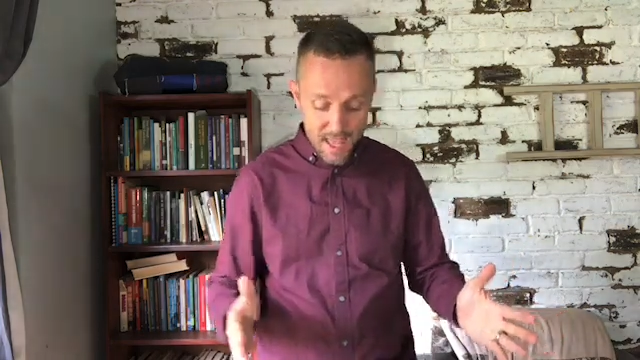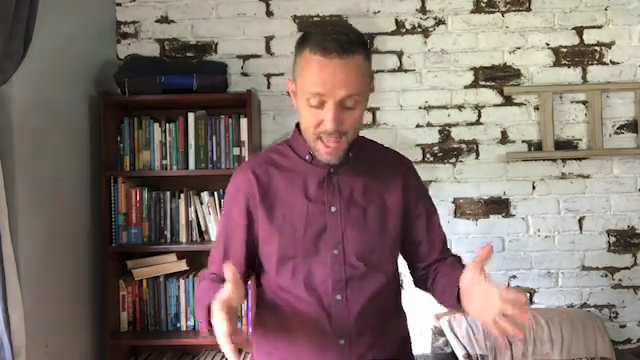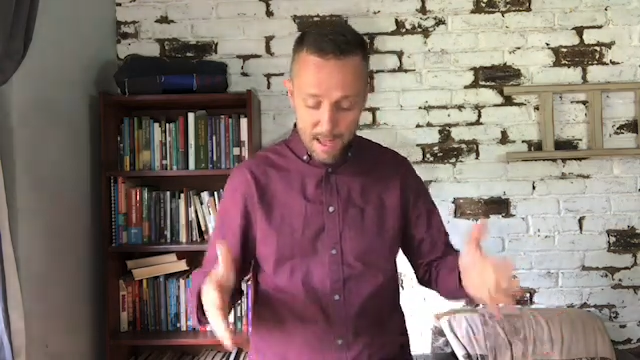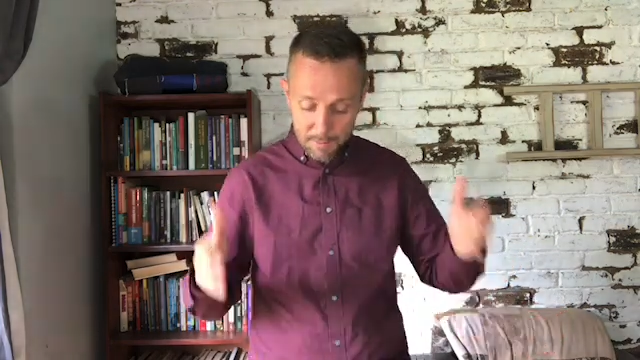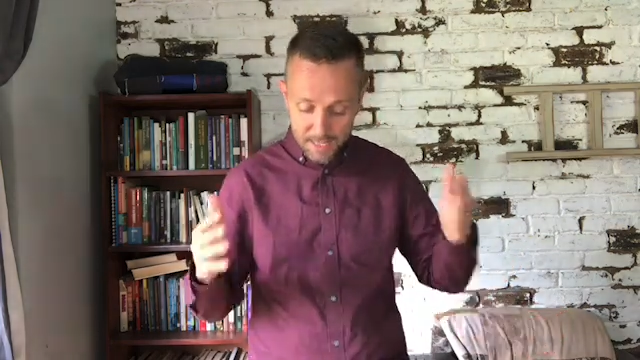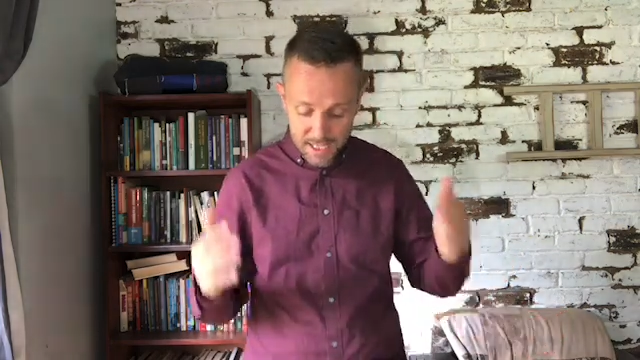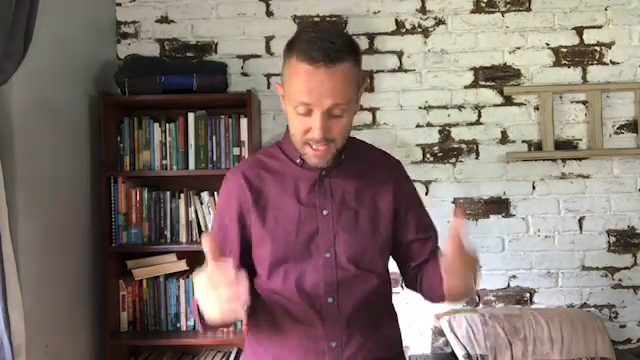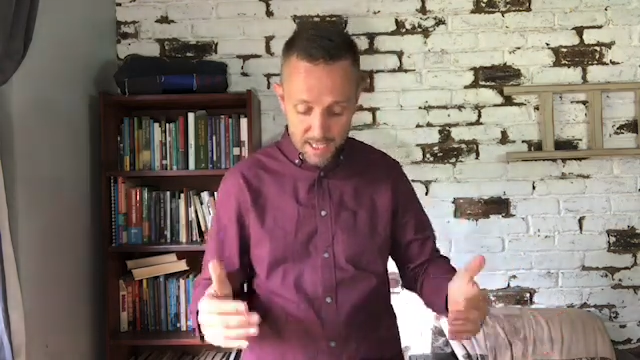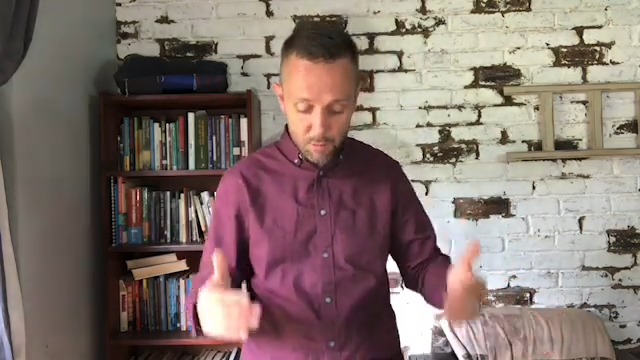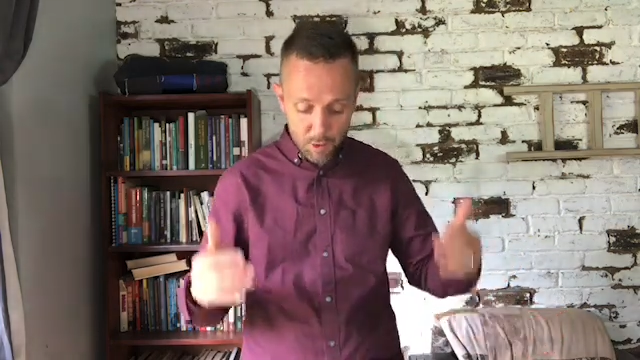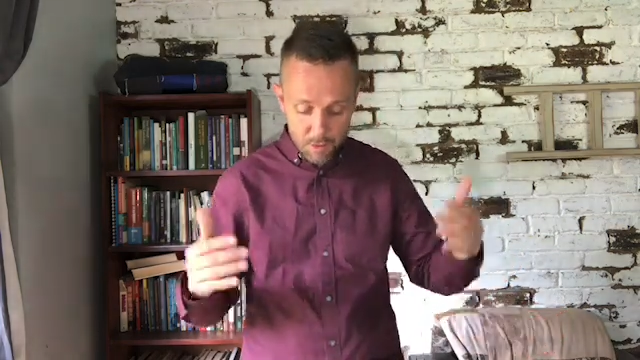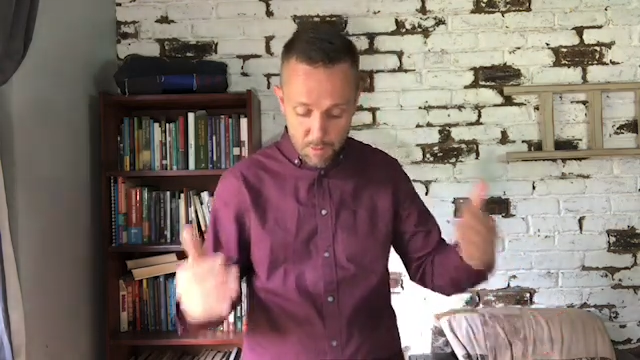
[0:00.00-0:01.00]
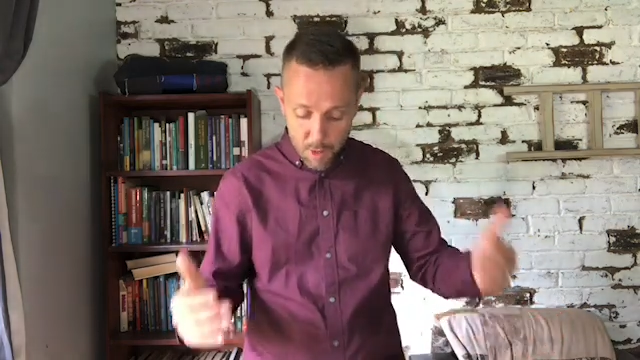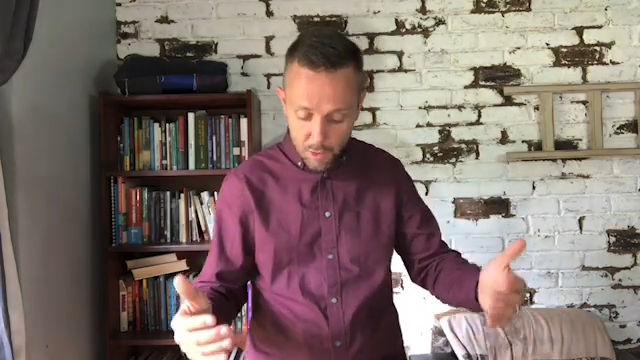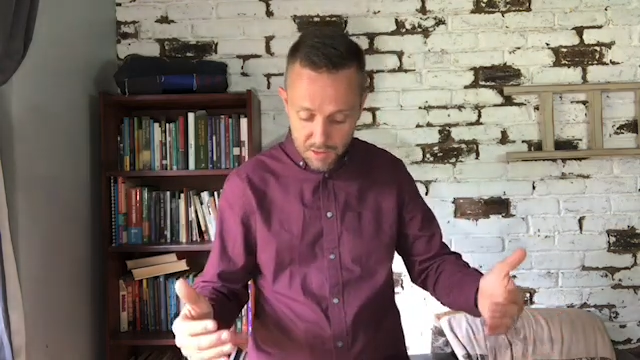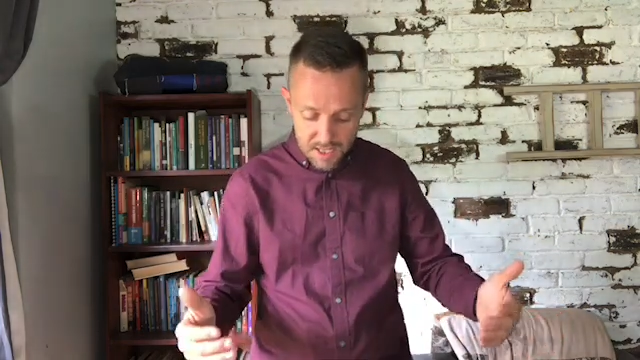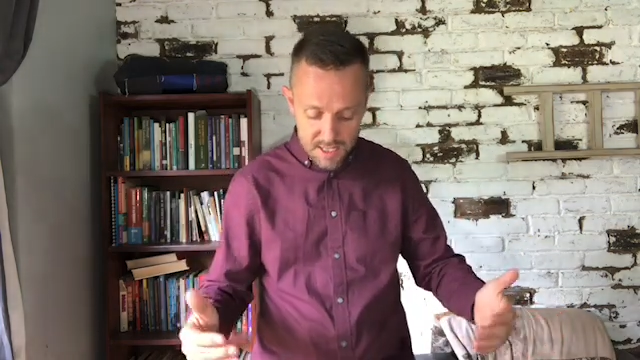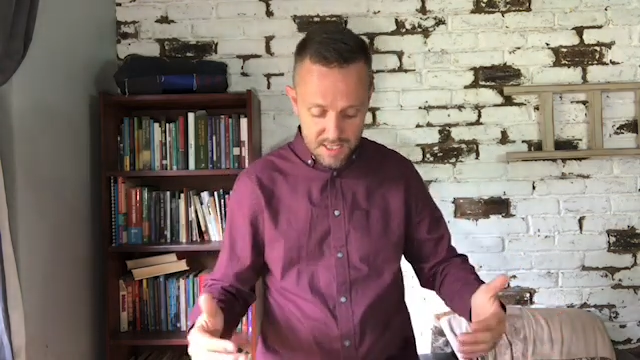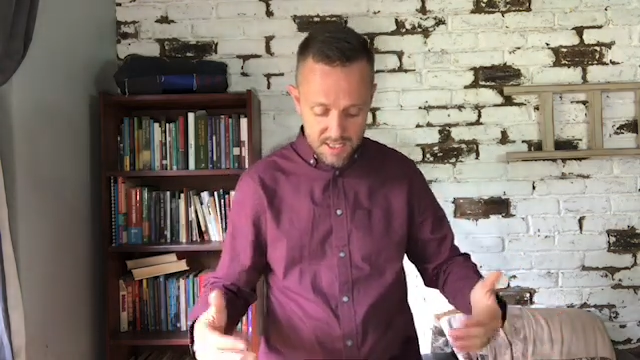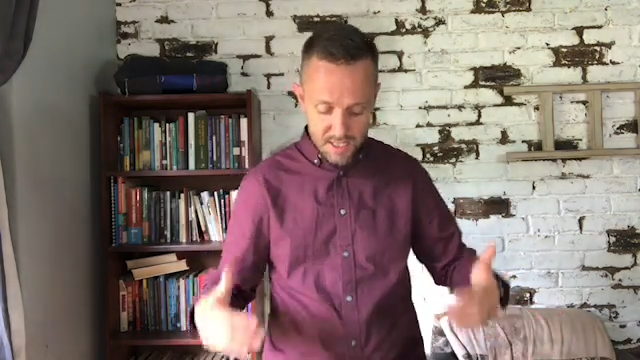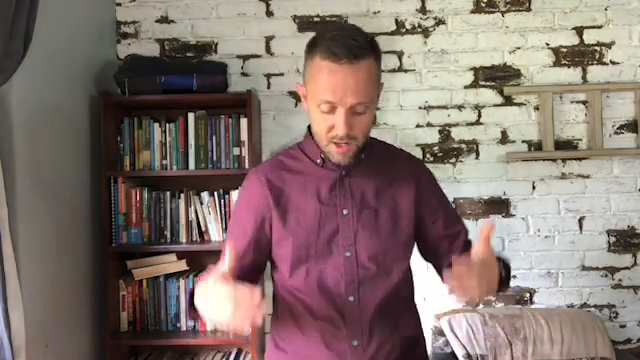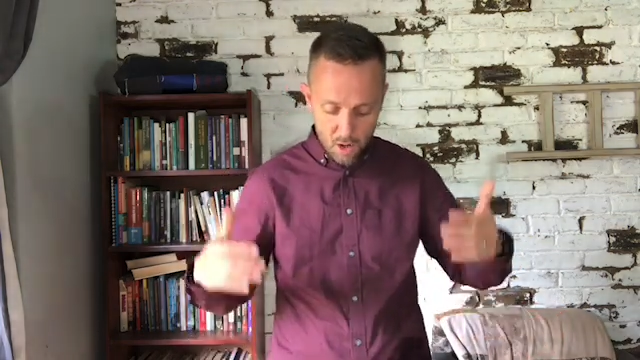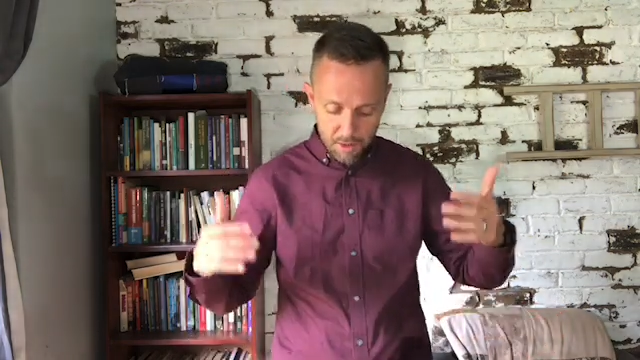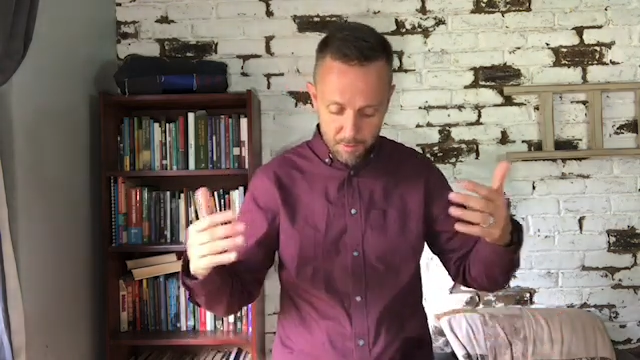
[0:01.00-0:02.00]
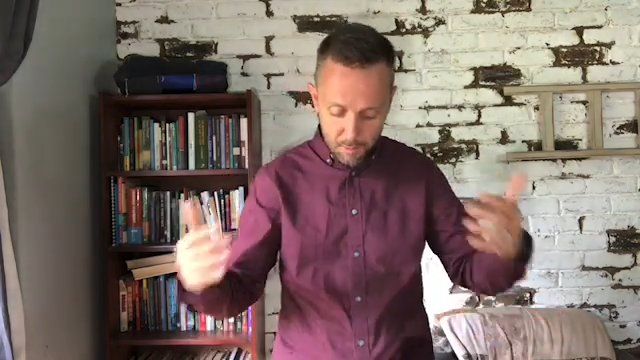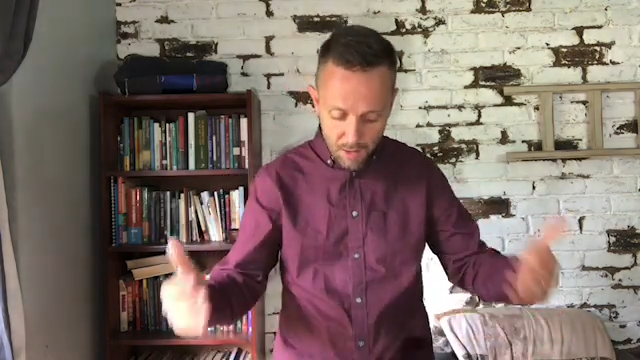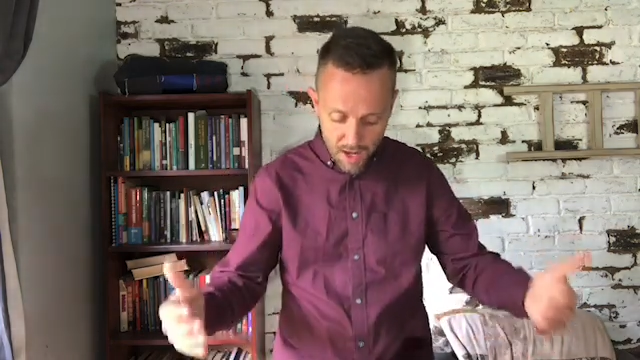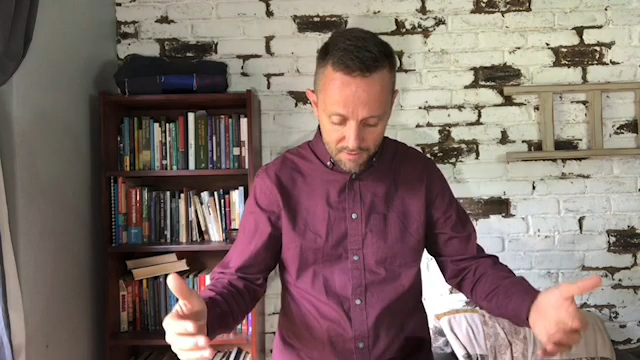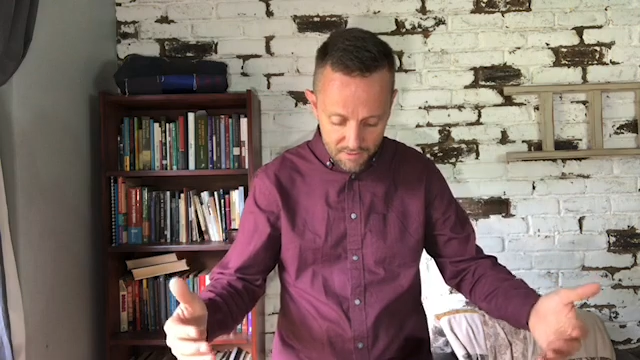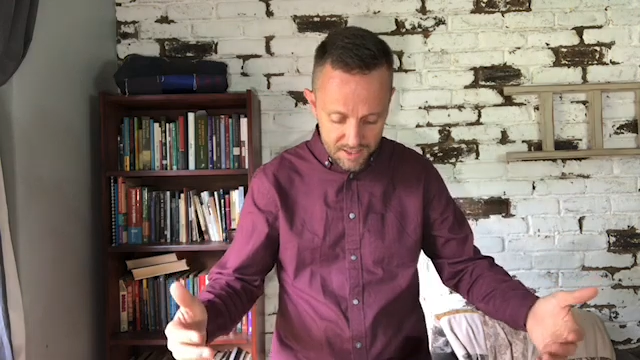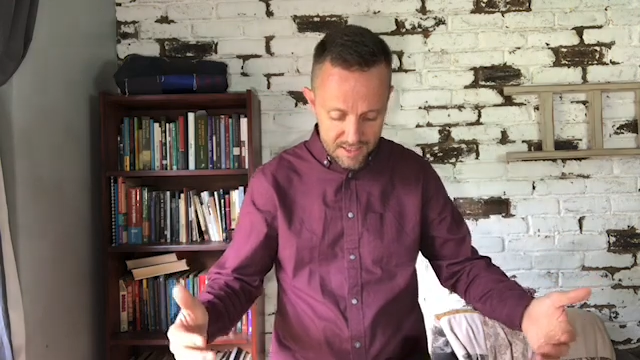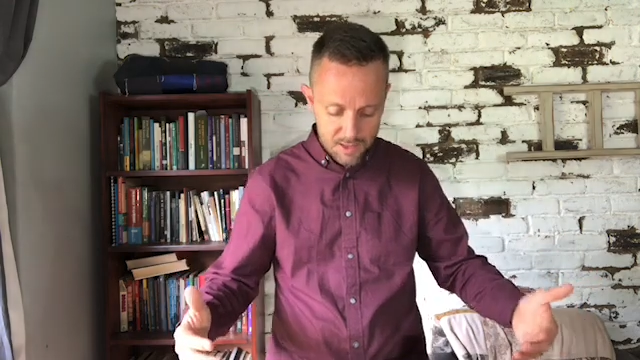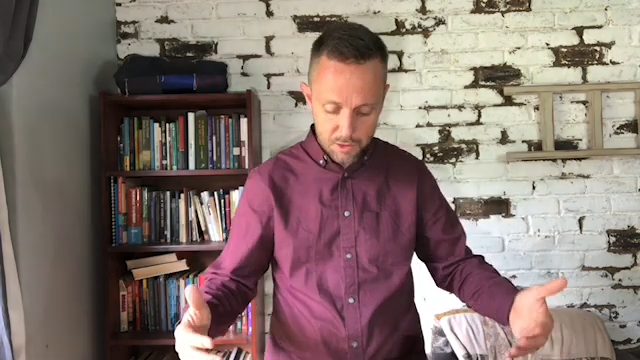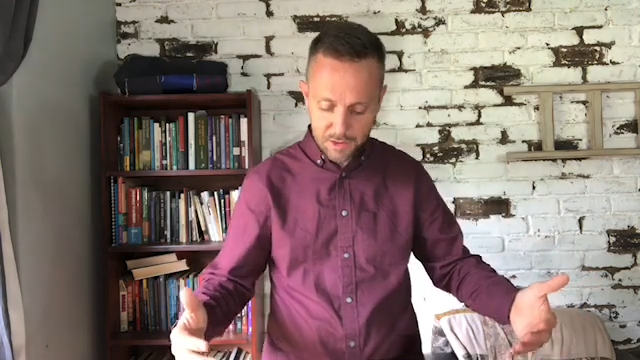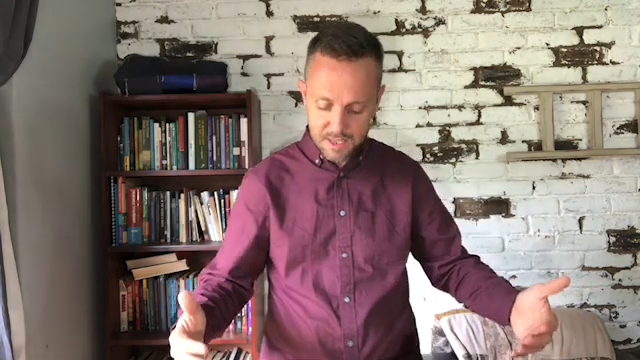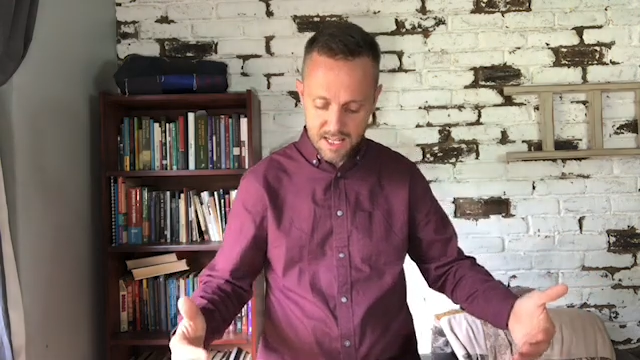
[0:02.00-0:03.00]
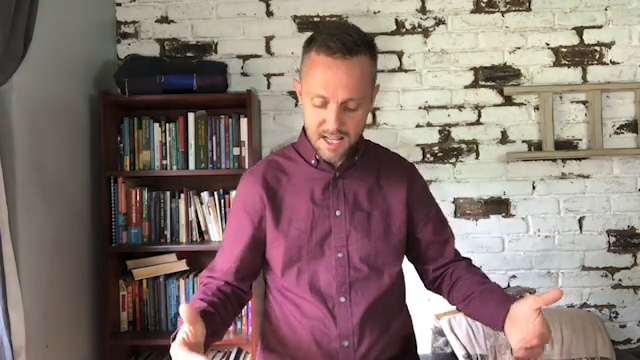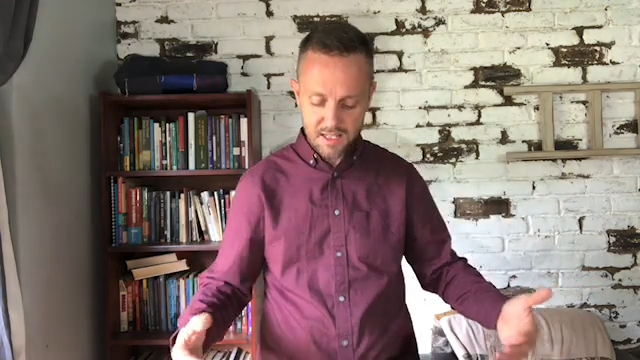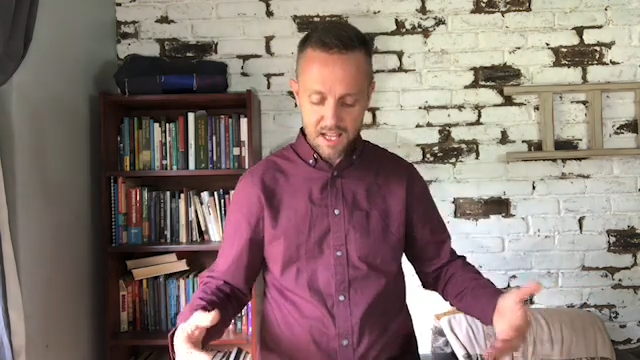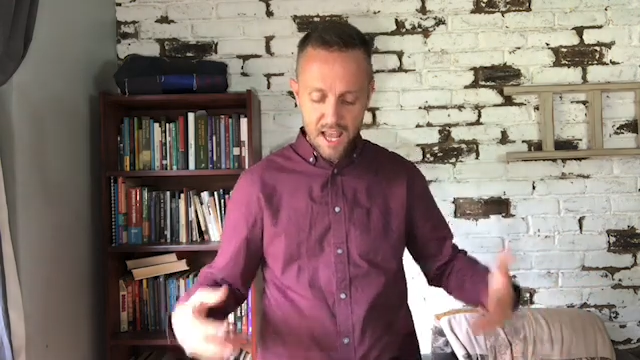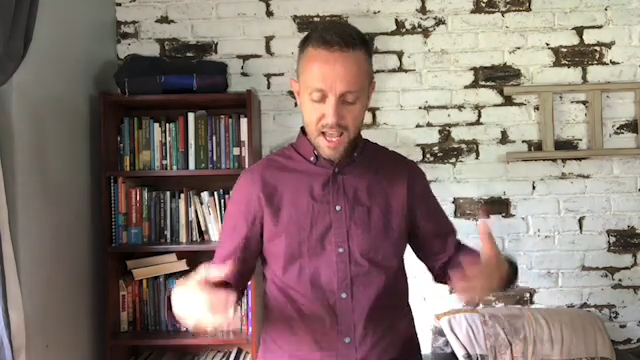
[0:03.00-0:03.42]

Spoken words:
and beginning with Moses and all the prophets, Luke says,